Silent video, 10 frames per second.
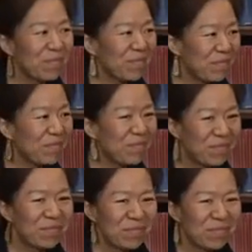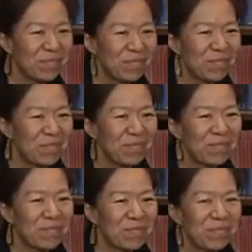
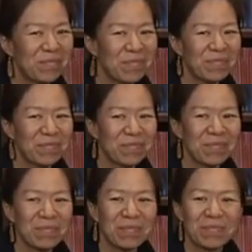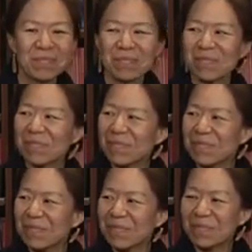
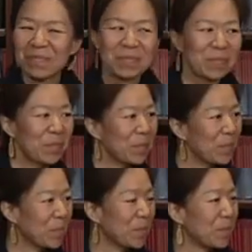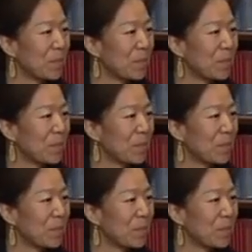(silent)